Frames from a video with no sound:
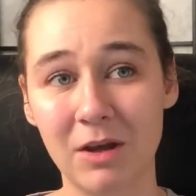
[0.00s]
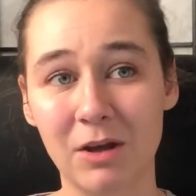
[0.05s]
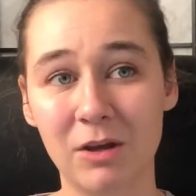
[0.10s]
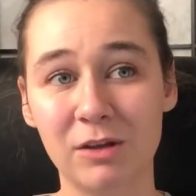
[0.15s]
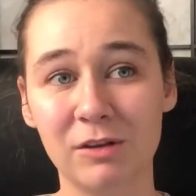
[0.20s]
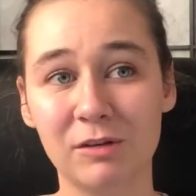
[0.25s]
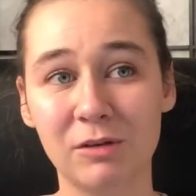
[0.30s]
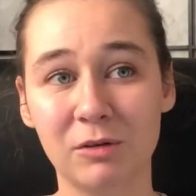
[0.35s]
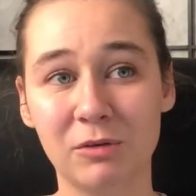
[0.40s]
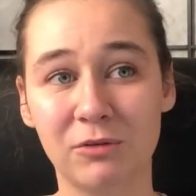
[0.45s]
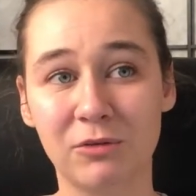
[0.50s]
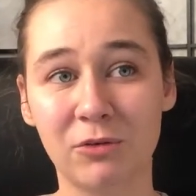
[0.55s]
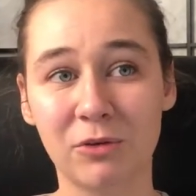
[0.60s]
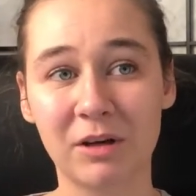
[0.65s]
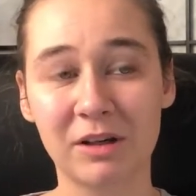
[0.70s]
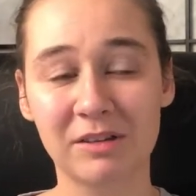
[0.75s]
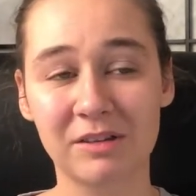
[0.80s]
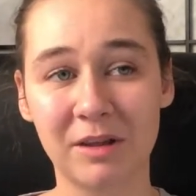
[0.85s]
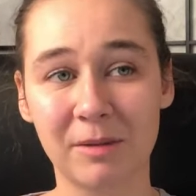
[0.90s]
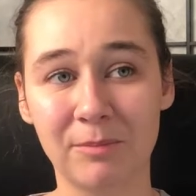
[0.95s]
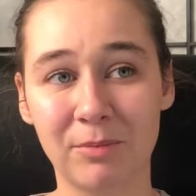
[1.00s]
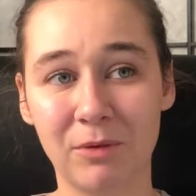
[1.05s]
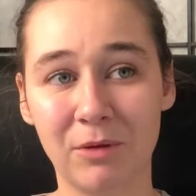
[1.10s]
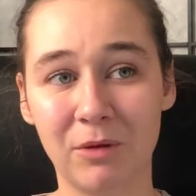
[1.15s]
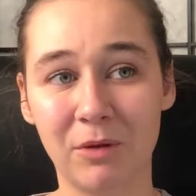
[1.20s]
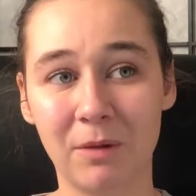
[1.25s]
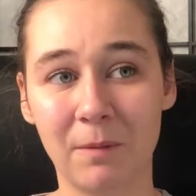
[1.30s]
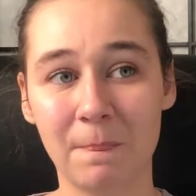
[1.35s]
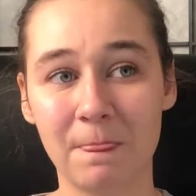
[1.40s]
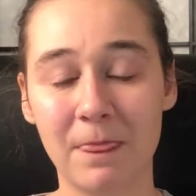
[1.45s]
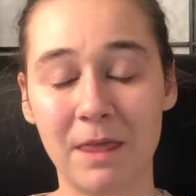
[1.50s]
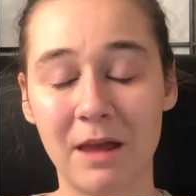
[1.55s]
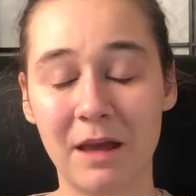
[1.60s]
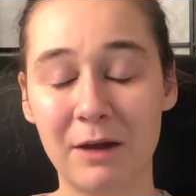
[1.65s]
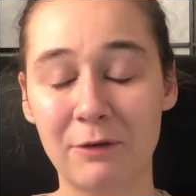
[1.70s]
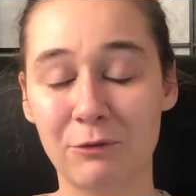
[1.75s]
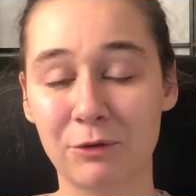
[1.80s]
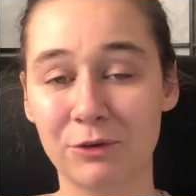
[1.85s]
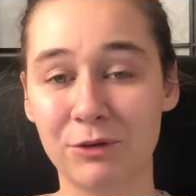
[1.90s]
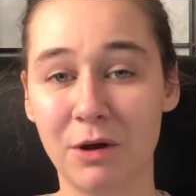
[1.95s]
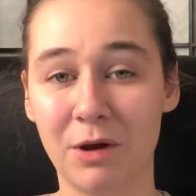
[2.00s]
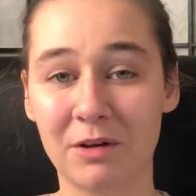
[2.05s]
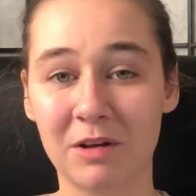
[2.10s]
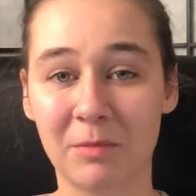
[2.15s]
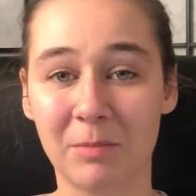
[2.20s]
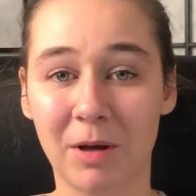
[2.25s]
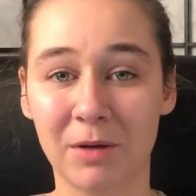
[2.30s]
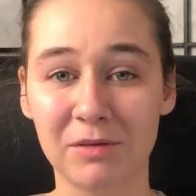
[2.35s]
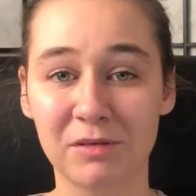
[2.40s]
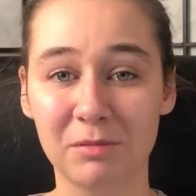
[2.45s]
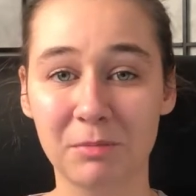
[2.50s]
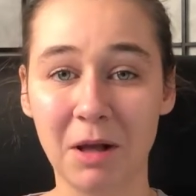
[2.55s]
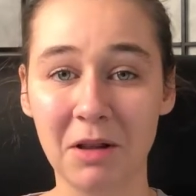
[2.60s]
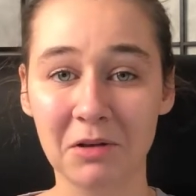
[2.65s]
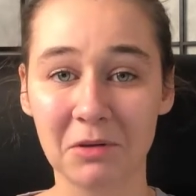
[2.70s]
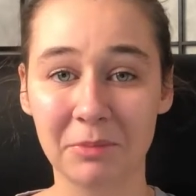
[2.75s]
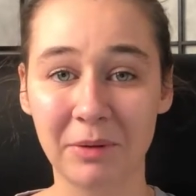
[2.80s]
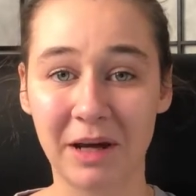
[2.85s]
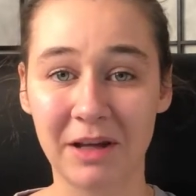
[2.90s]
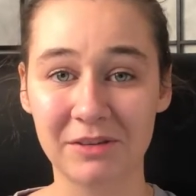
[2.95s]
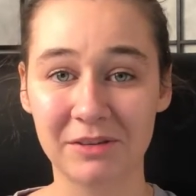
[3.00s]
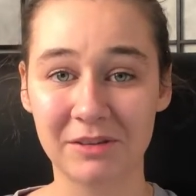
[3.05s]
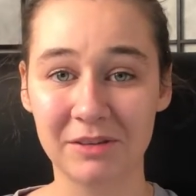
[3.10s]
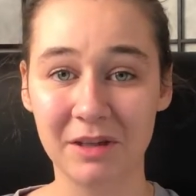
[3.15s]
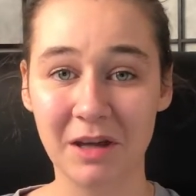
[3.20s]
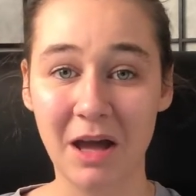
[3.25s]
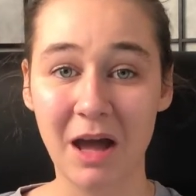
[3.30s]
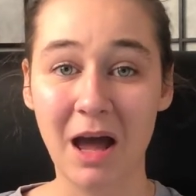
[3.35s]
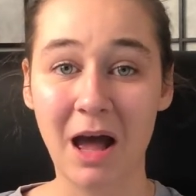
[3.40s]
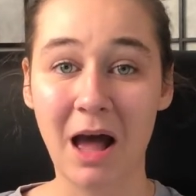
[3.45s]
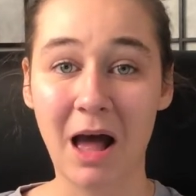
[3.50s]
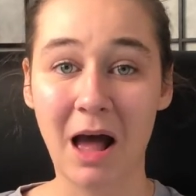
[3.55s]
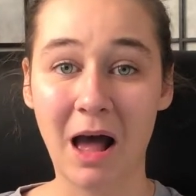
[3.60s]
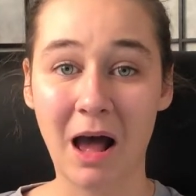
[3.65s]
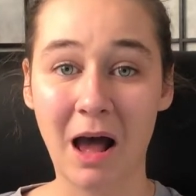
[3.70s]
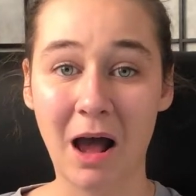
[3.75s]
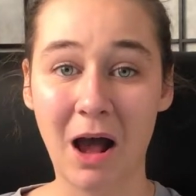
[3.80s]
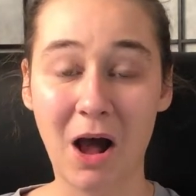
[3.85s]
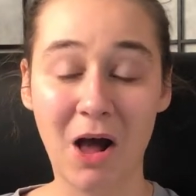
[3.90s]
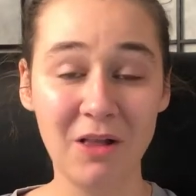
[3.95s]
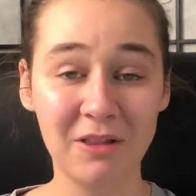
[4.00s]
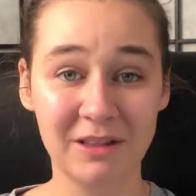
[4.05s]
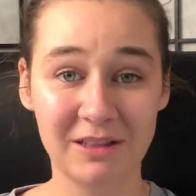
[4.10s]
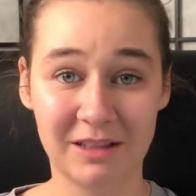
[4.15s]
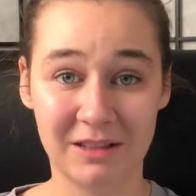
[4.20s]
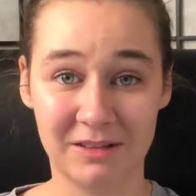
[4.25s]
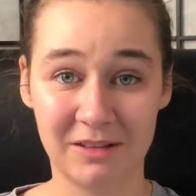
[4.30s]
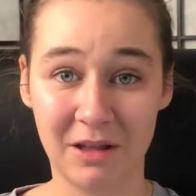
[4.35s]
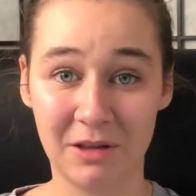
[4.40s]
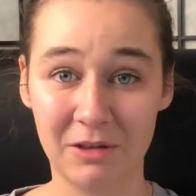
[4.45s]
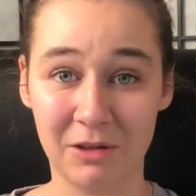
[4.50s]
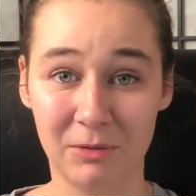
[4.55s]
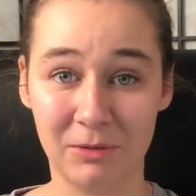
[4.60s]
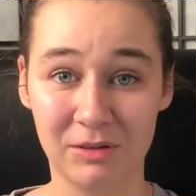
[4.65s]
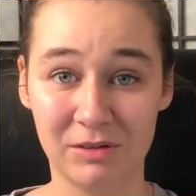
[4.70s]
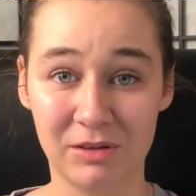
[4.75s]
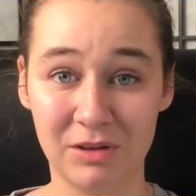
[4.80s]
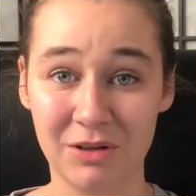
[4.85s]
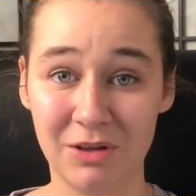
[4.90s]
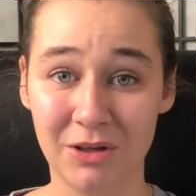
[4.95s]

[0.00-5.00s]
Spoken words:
So for example, if we're talking about smaller pets, all I can tell you is